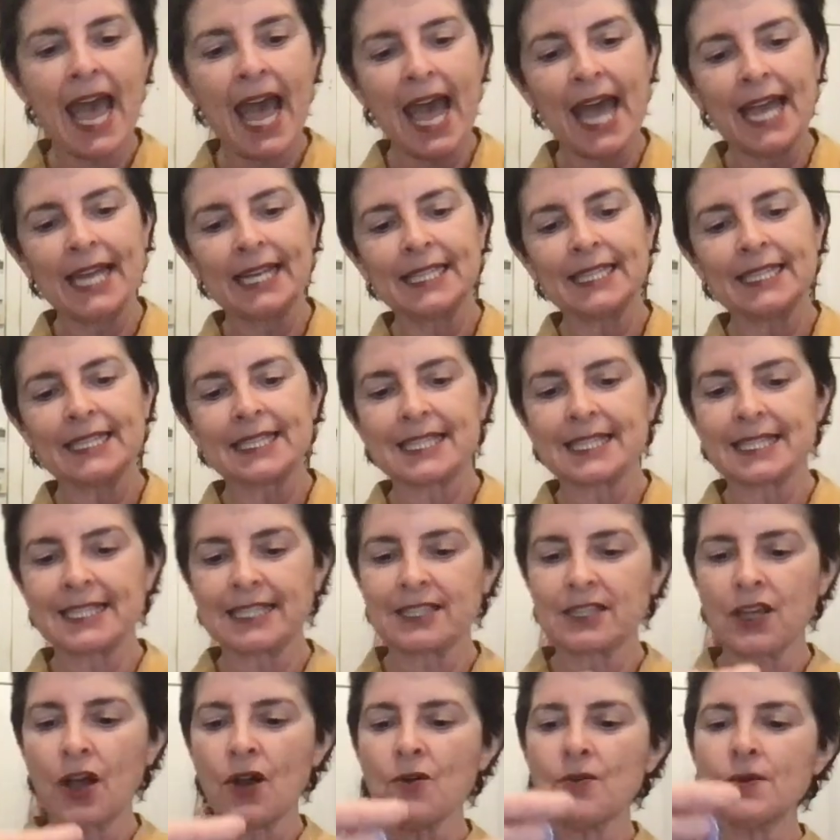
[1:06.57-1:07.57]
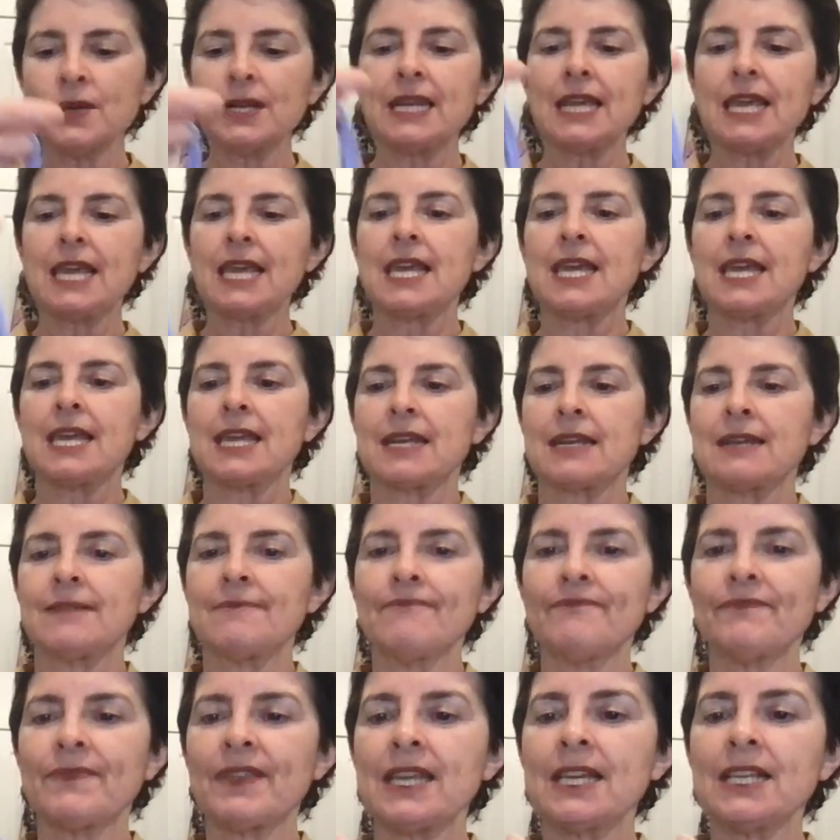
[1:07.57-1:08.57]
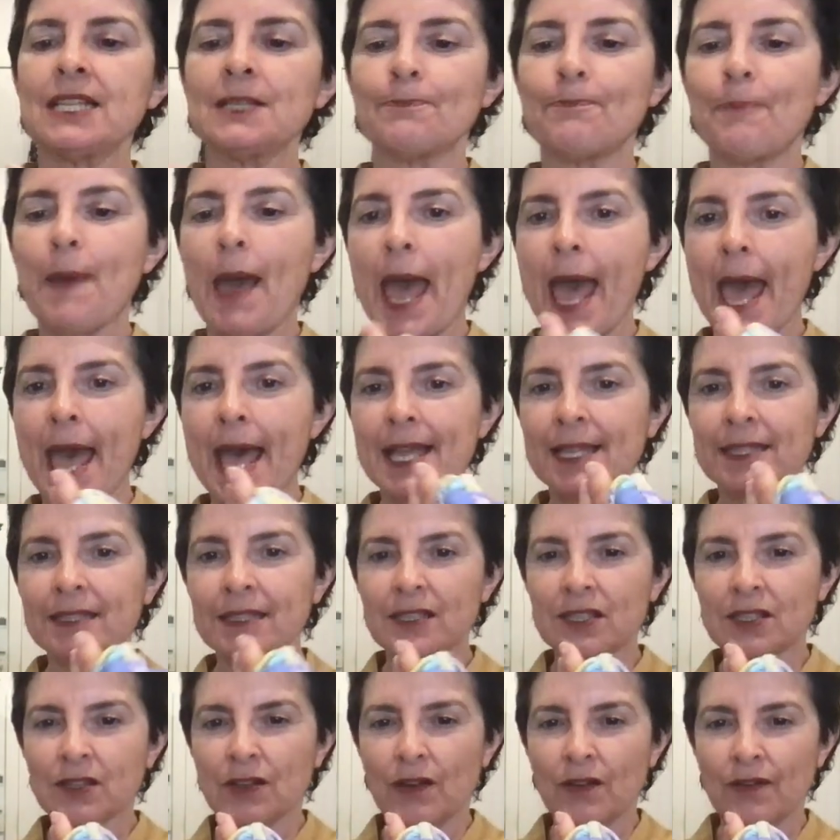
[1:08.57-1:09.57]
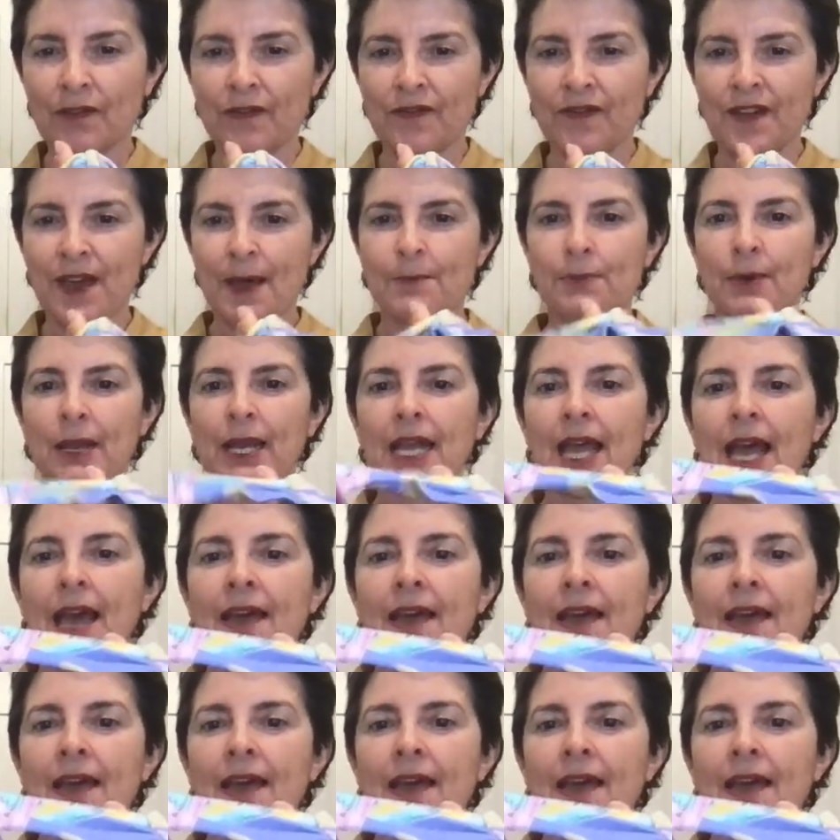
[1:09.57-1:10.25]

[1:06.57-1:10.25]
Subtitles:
and it's sewn in these bands of fabric,